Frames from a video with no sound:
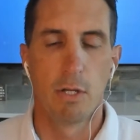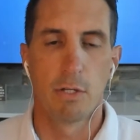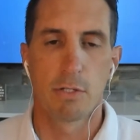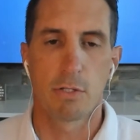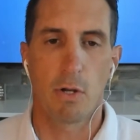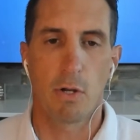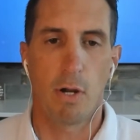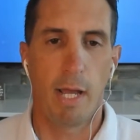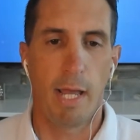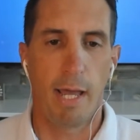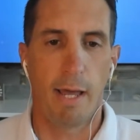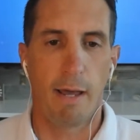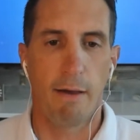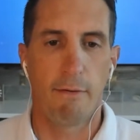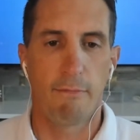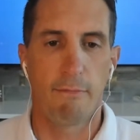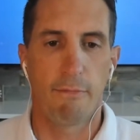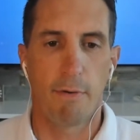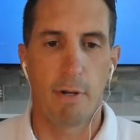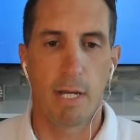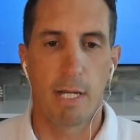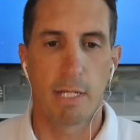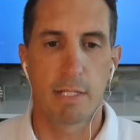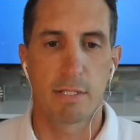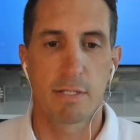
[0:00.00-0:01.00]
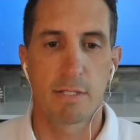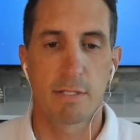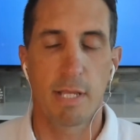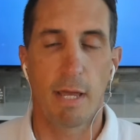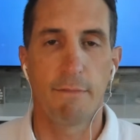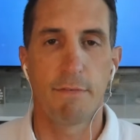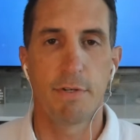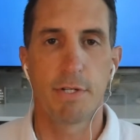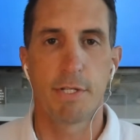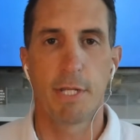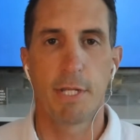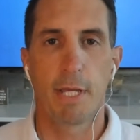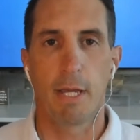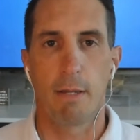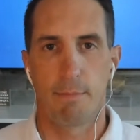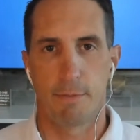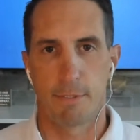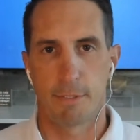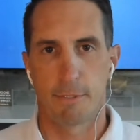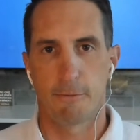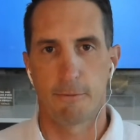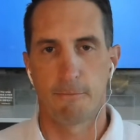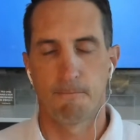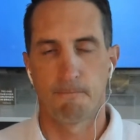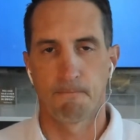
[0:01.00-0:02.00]
So I have 7
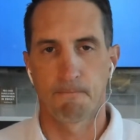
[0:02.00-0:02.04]
tips.